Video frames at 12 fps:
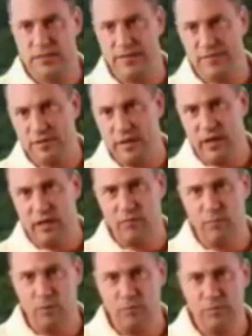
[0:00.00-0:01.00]
seventh
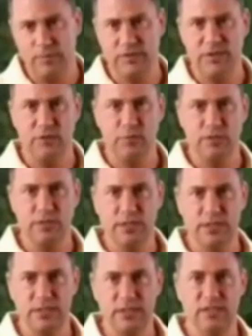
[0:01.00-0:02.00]
negative removed from the
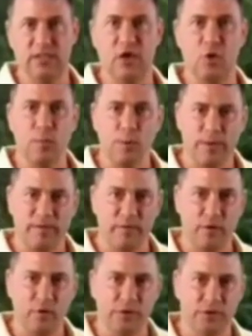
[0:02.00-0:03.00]
G360 is low moment of
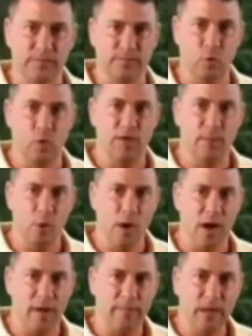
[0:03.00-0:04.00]
inertia, or
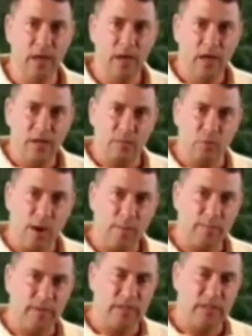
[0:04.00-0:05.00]
MOI. The
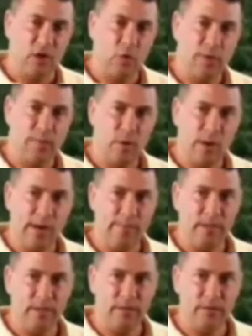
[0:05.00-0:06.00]
problem is low MOI
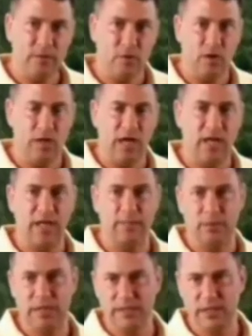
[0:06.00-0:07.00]
putters are a lot
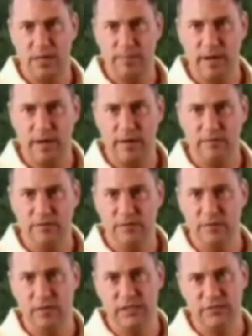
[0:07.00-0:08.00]
like blade type
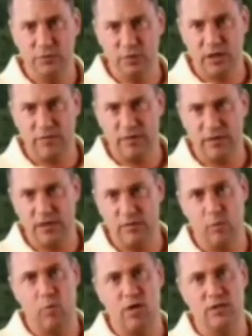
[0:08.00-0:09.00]
irons. They're less forgiving
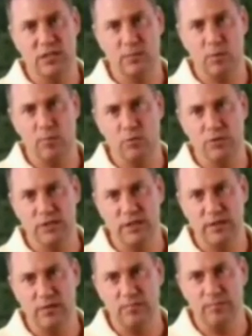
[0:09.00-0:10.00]
and require somewhat more
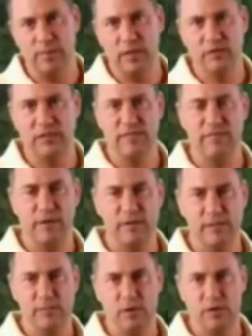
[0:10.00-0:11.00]
skill because they have
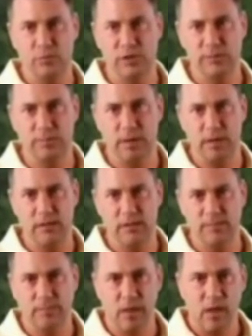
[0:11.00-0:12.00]
very small sweet
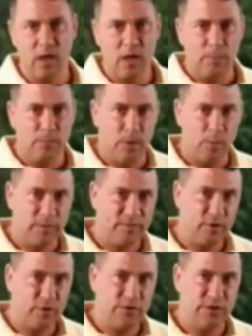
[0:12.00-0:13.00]
spots. Moment
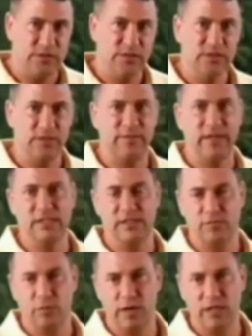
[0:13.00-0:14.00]
of inertia is just a
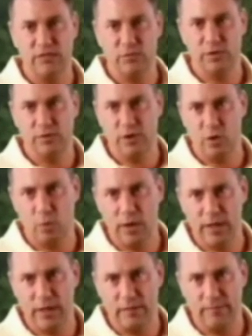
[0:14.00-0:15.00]
fancy phrase for heel-toe
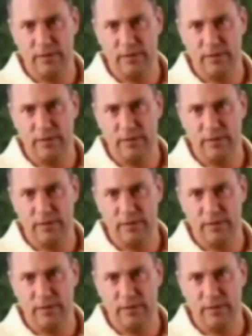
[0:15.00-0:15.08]
weighting